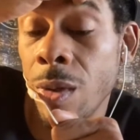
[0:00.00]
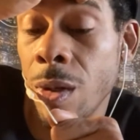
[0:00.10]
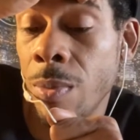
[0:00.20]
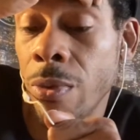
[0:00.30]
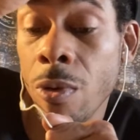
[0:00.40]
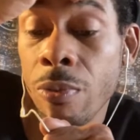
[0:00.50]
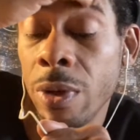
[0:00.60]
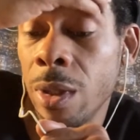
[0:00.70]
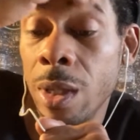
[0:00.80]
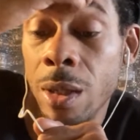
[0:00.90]

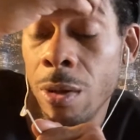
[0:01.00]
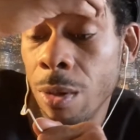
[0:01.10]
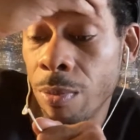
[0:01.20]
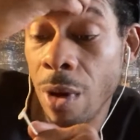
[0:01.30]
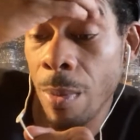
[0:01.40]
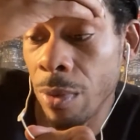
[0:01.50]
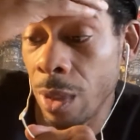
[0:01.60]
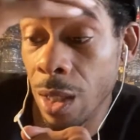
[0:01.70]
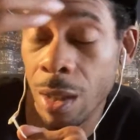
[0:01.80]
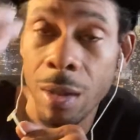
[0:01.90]
appropriately or
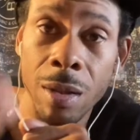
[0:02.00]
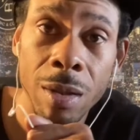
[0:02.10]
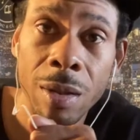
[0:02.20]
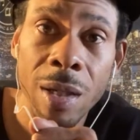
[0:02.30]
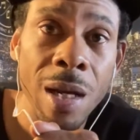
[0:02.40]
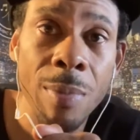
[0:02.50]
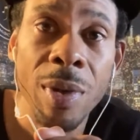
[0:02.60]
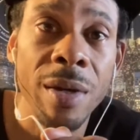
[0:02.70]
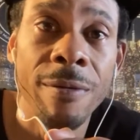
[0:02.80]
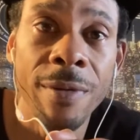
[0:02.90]
properly. They're not
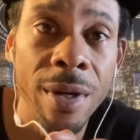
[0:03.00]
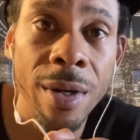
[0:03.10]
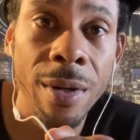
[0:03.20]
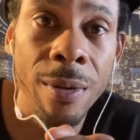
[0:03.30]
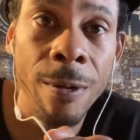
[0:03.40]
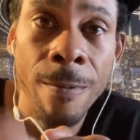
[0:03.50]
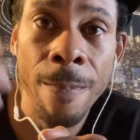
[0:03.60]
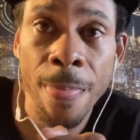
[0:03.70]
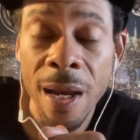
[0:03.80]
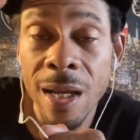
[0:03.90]
being fair.
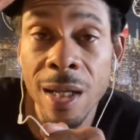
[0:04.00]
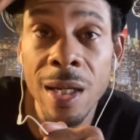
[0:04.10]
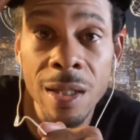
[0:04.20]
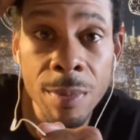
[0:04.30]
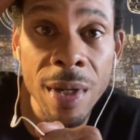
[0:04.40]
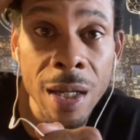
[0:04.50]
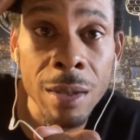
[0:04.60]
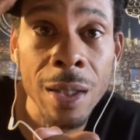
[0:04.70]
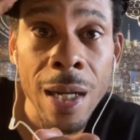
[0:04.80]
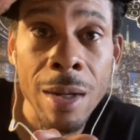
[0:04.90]
And they need to be held
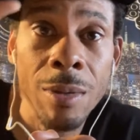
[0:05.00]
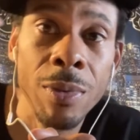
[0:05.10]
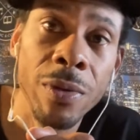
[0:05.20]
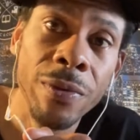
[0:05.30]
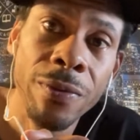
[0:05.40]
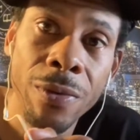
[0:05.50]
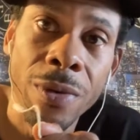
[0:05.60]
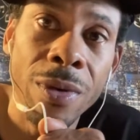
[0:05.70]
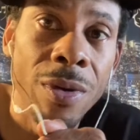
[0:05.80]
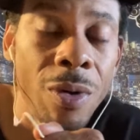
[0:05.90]
accountable
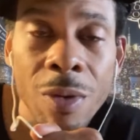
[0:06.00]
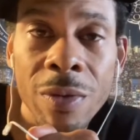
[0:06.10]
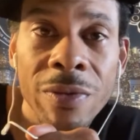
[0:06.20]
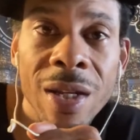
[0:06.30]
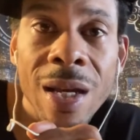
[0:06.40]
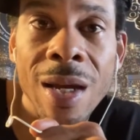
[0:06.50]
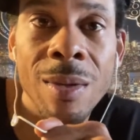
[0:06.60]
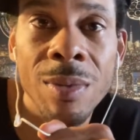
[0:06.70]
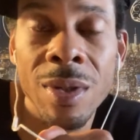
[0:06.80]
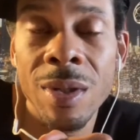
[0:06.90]
for all of the
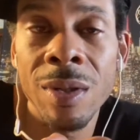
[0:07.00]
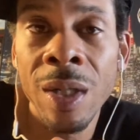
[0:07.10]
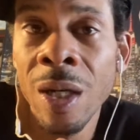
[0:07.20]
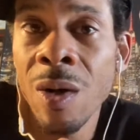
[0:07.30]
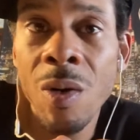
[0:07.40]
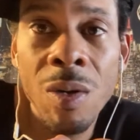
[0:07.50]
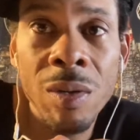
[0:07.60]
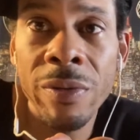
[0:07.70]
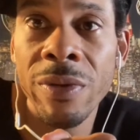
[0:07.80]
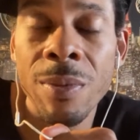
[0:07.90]
games and all
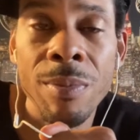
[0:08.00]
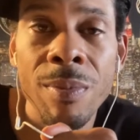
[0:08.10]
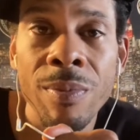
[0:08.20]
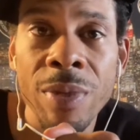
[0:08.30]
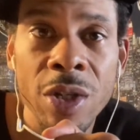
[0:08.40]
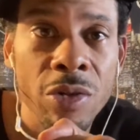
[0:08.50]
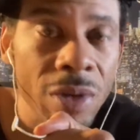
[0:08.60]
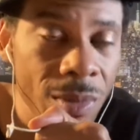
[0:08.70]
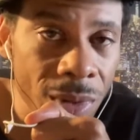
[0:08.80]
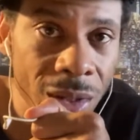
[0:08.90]
of the
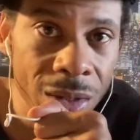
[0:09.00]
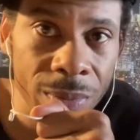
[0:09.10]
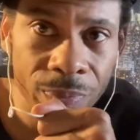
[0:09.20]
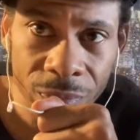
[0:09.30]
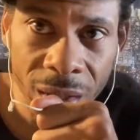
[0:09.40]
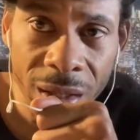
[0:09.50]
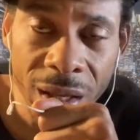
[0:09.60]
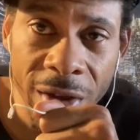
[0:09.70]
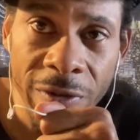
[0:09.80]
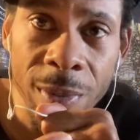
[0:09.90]
mistreatments that they
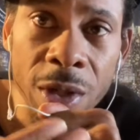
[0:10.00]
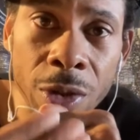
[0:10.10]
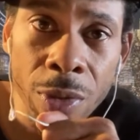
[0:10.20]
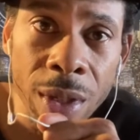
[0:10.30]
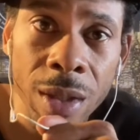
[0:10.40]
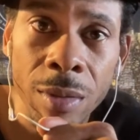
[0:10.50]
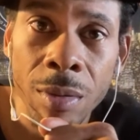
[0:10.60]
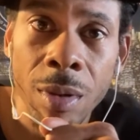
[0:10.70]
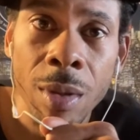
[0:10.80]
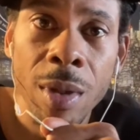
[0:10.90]
have been doing,
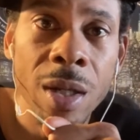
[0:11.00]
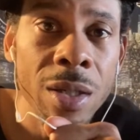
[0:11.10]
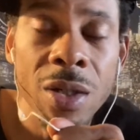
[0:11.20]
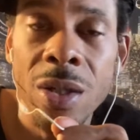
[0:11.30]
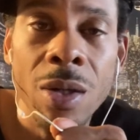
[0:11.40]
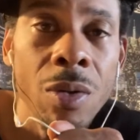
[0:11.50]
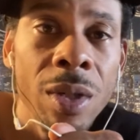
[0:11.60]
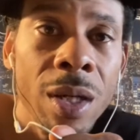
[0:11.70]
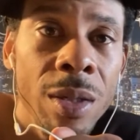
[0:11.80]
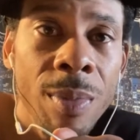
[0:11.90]
because it's just
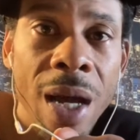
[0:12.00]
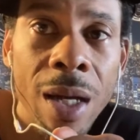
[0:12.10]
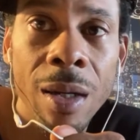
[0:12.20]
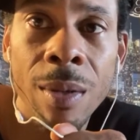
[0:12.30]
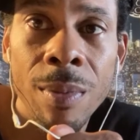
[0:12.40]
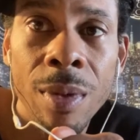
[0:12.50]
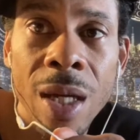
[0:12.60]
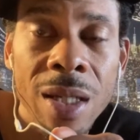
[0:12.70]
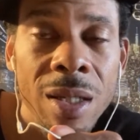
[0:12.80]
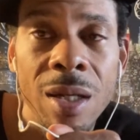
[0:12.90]
holding us back
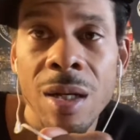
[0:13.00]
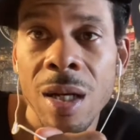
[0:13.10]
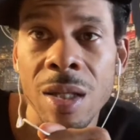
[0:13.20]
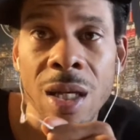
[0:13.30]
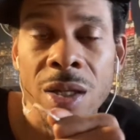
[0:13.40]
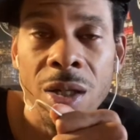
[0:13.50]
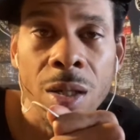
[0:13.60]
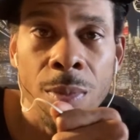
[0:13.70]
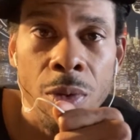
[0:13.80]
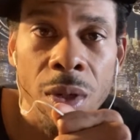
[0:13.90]
as a
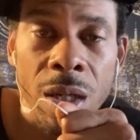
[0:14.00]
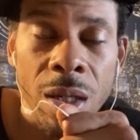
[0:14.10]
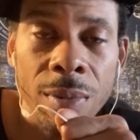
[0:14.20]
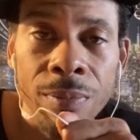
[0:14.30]
community,